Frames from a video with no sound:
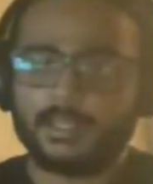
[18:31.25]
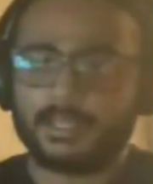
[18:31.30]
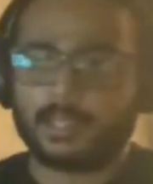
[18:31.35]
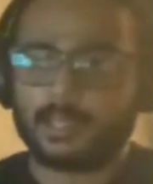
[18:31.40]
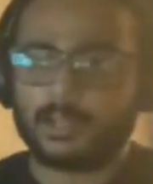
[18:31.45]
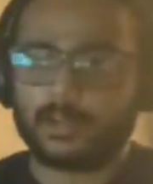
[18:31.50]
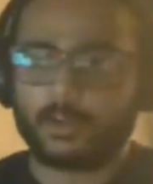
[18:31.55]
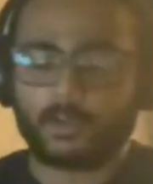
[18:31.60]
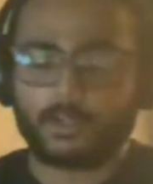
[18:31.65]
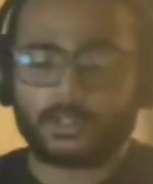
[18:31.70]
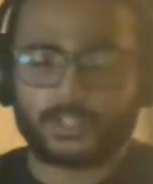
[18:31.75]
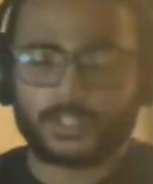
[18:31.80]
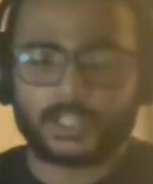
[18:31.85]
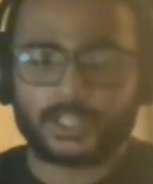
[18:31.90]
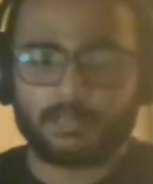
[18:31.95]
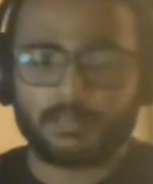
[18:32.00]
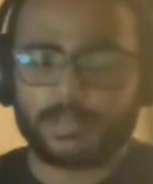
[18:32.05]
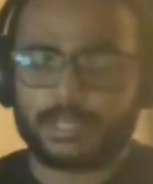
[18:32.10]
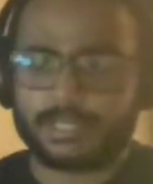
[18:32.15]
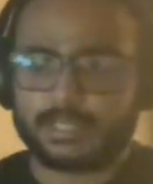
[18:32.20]
And
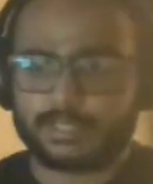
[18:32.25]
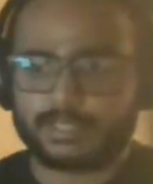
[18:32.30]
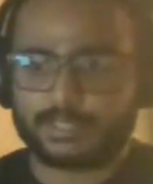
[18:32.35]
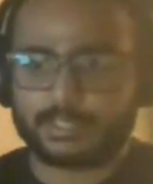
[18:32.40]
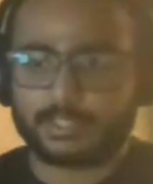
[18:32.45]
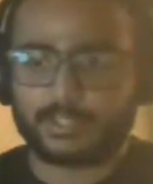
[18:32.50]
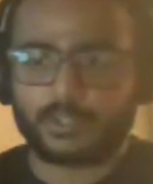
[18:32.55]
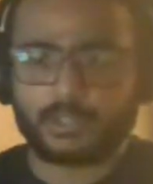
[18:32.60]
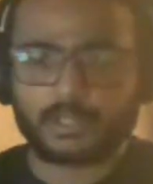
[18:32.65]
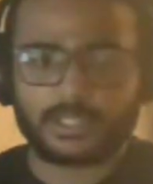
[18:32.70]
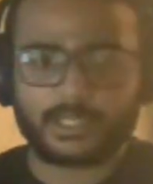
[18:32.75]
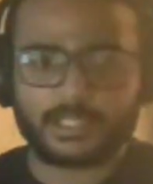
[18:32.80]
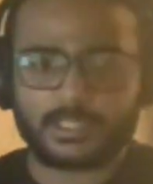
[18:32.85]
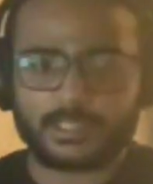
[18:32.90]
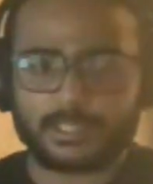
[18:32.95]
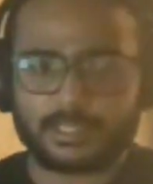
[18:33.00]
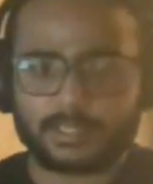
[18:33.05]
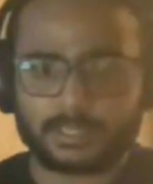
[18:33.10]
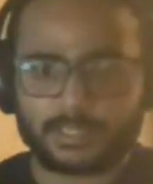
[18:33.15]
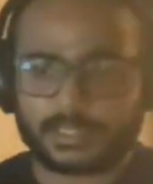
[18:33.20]
on-chain means
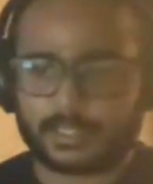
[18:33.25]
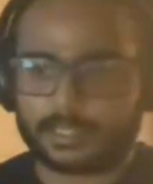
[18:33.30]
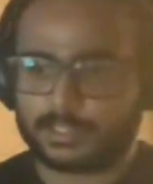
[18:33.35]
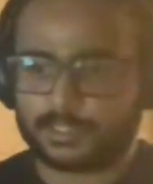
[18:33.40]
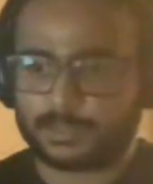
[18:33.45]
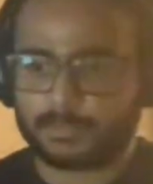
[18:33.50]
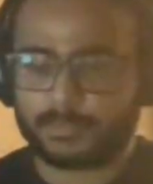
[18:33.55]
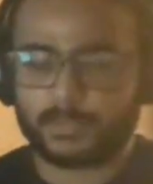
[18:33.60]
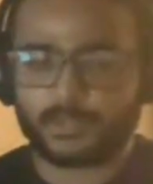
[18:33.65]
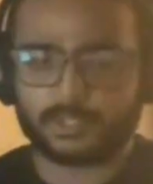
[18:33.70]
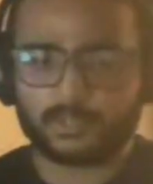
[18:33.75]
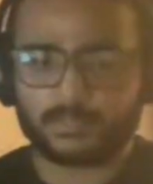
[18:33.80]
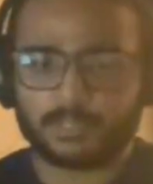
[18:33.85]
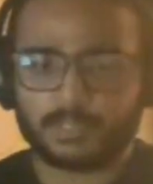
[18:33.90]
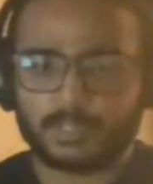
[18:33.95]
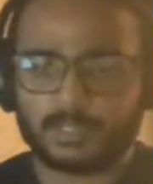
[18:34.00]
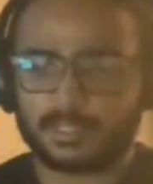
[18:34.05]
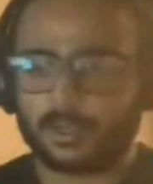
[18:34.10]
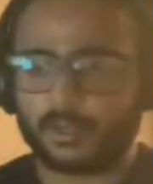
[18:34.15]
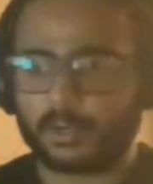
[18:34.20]
security and it's
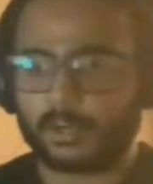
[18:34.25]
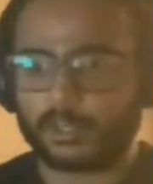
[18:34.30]
immutable.